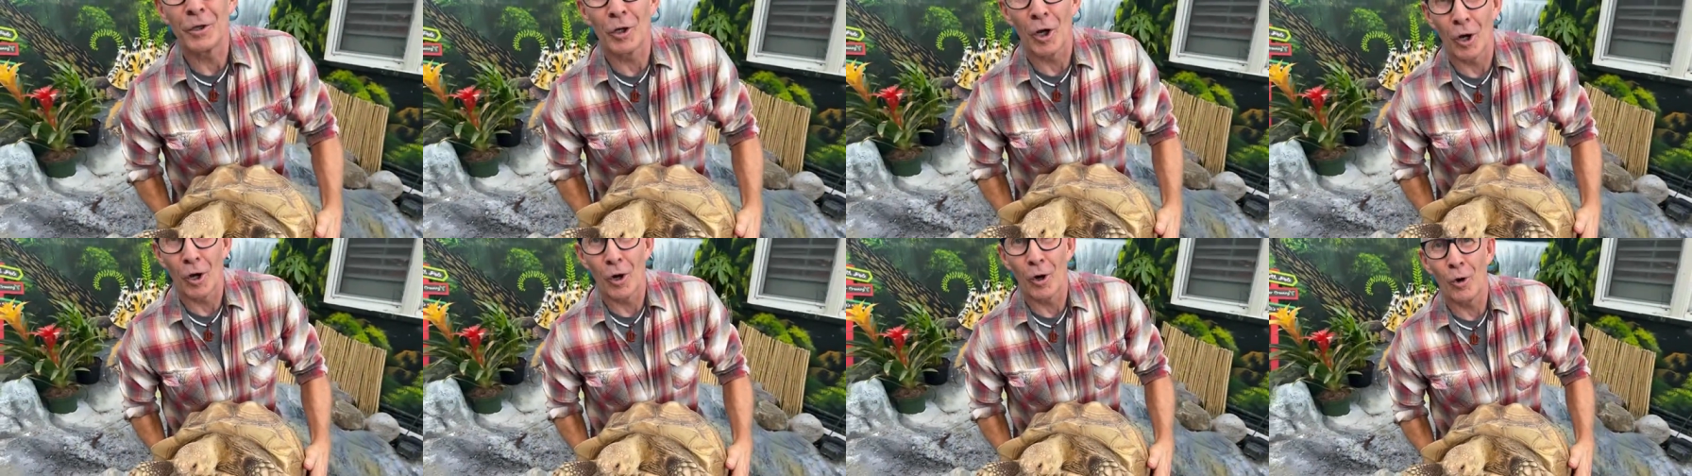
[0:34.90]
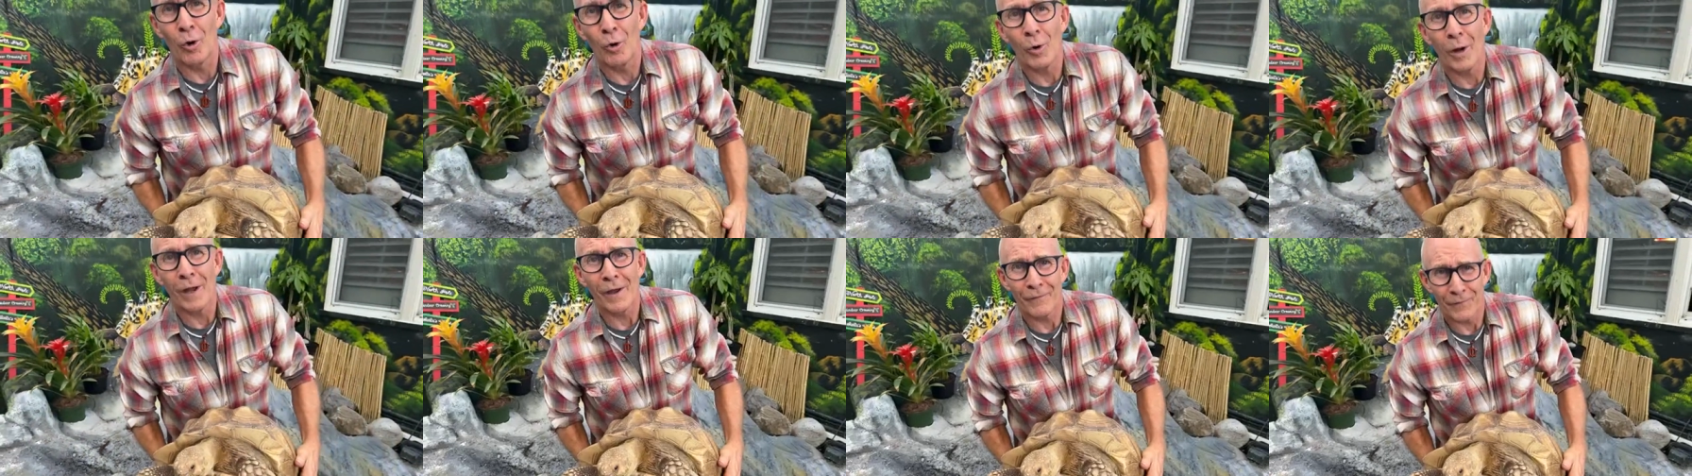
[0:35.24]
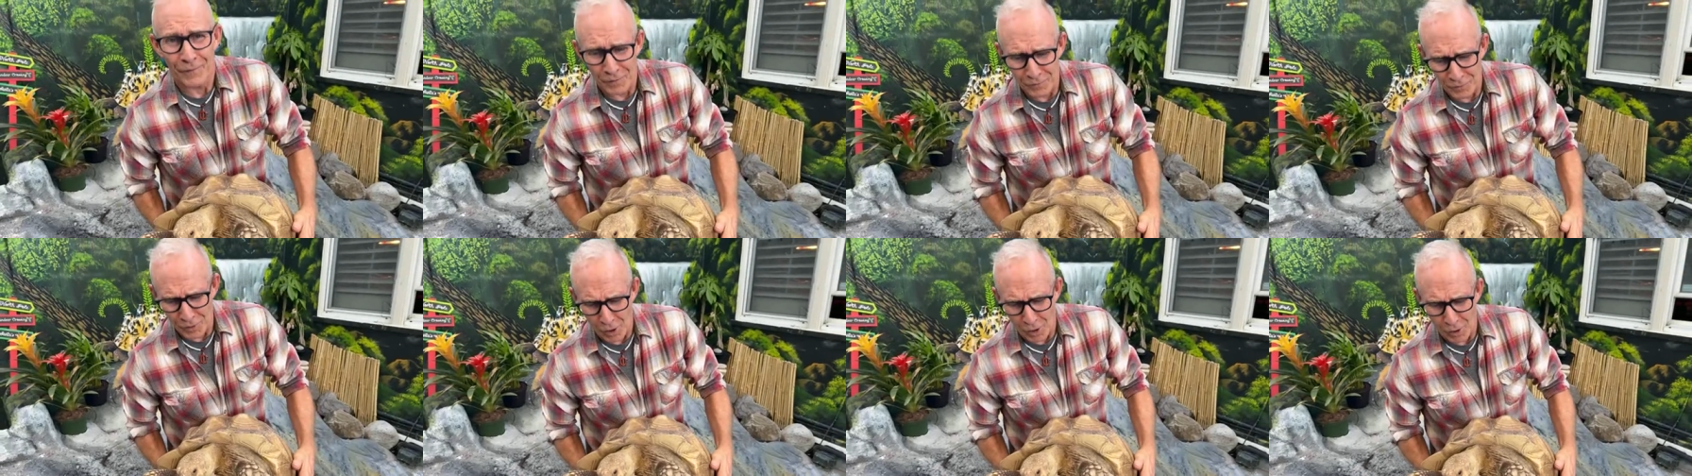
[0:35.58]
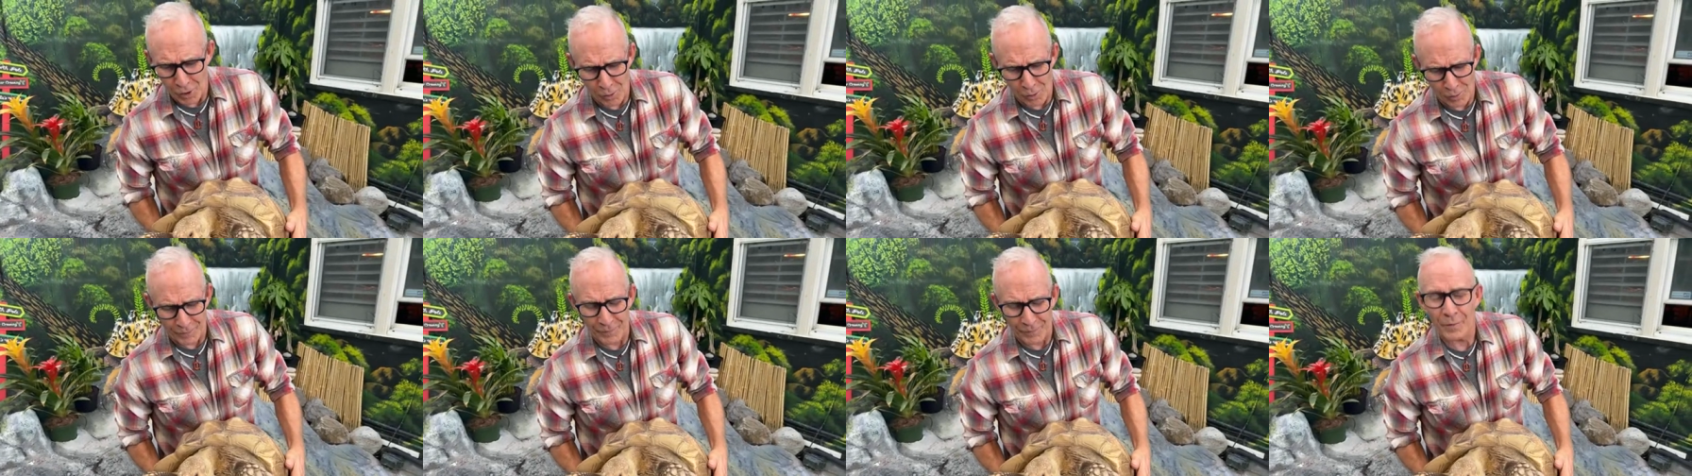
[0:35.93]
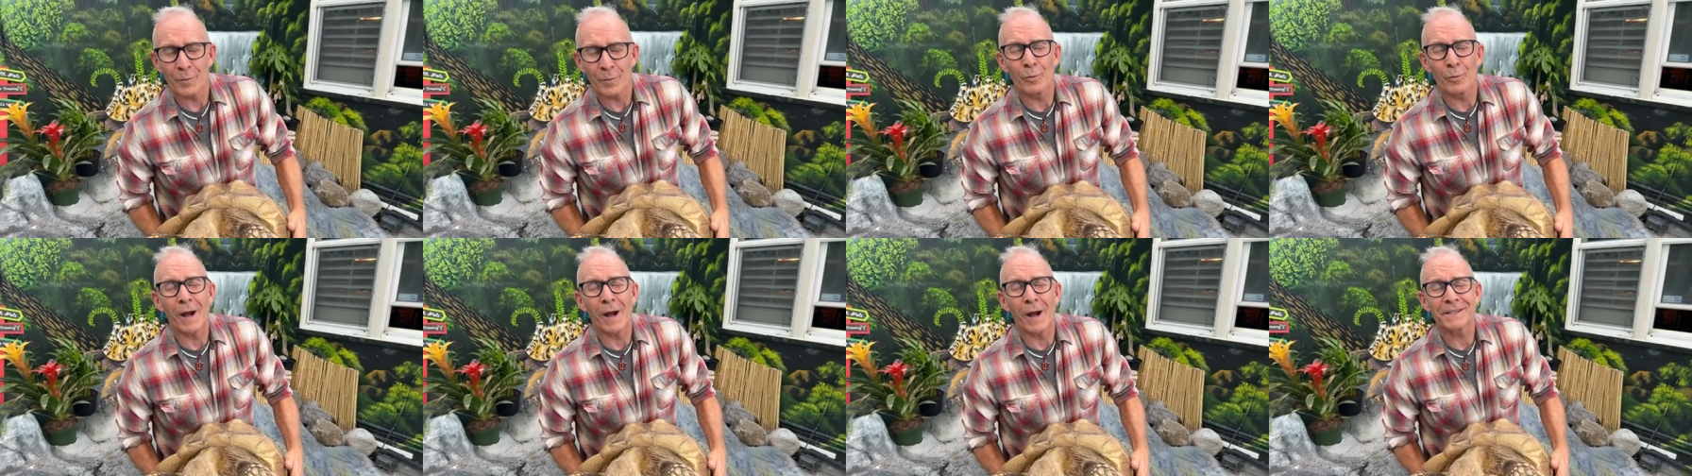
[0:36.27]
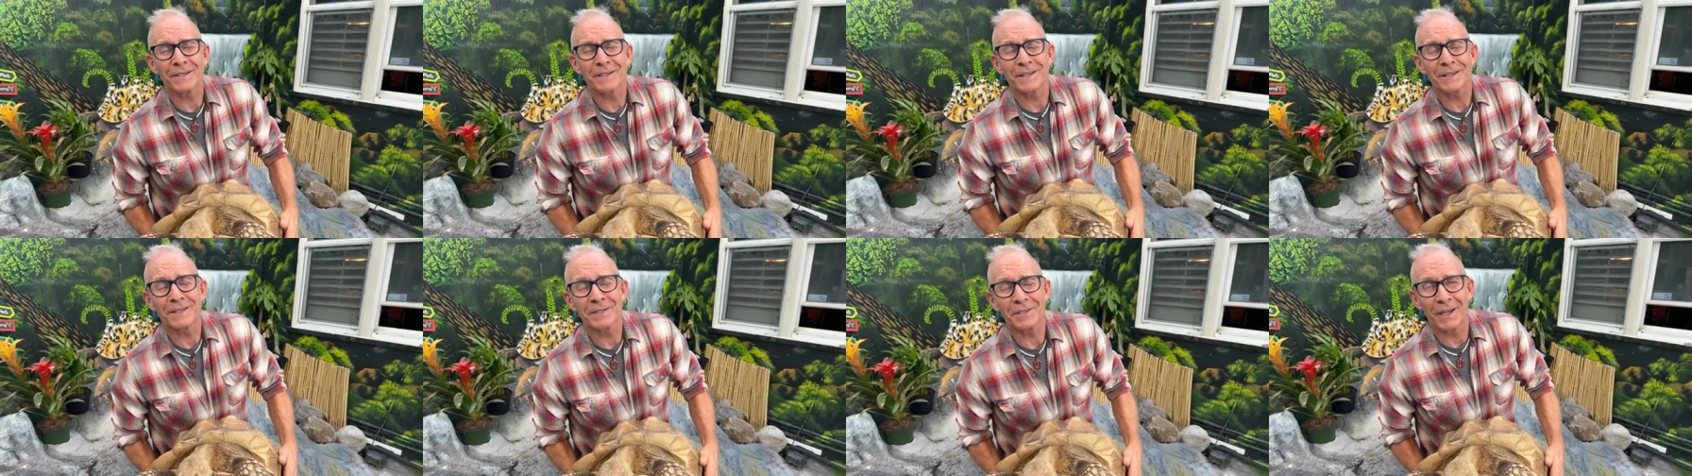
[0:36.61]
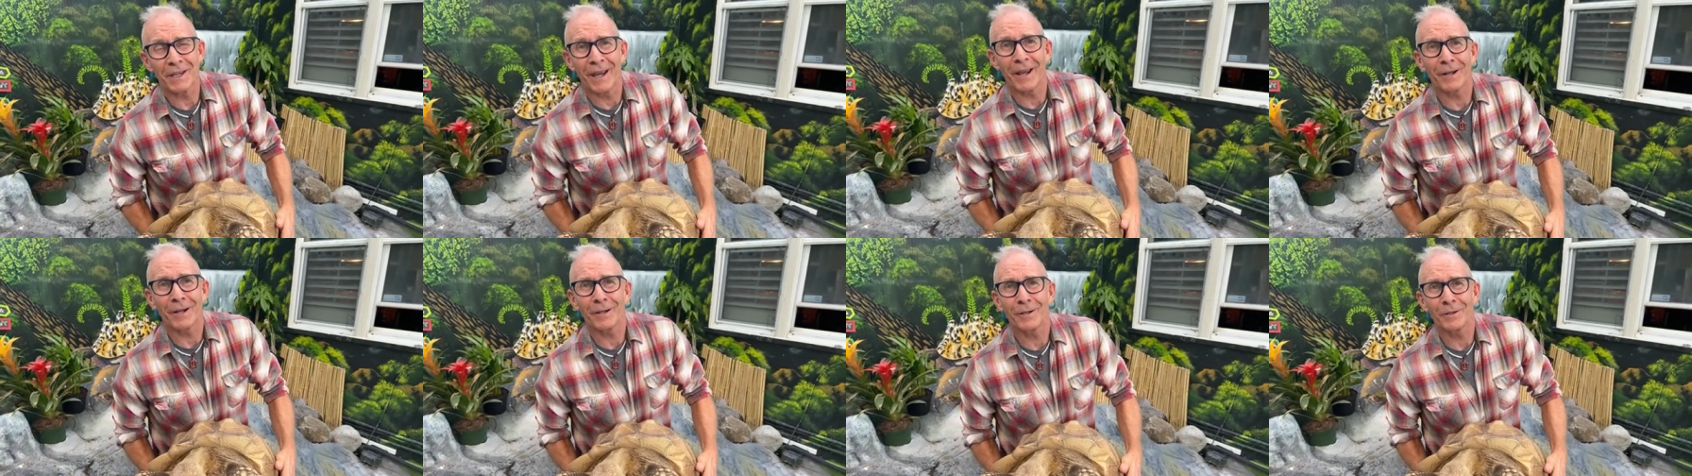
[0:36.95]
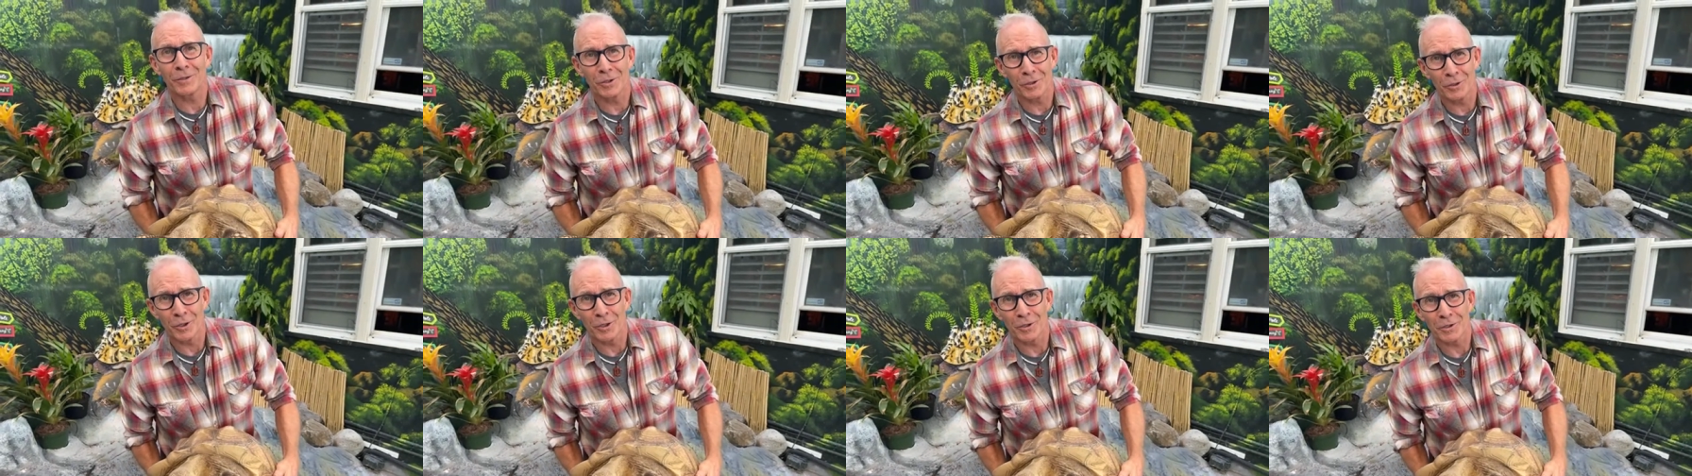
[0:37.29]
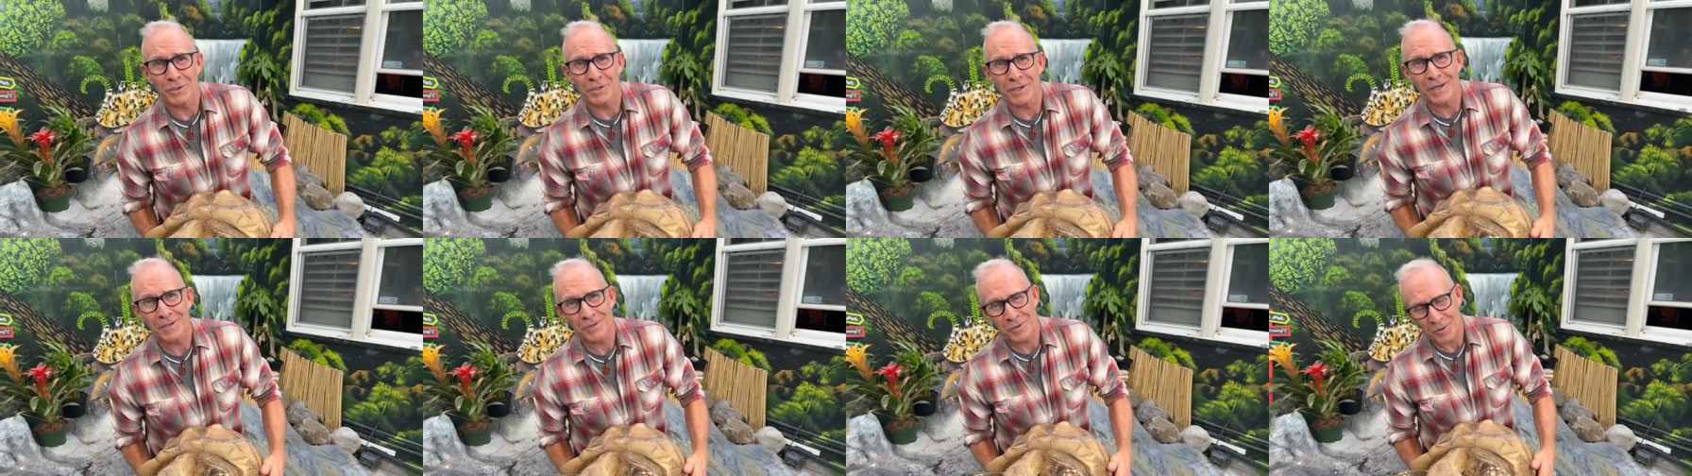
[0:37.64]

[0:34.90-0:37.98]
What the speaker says: know, if you know, if you're watching the channel, you know she has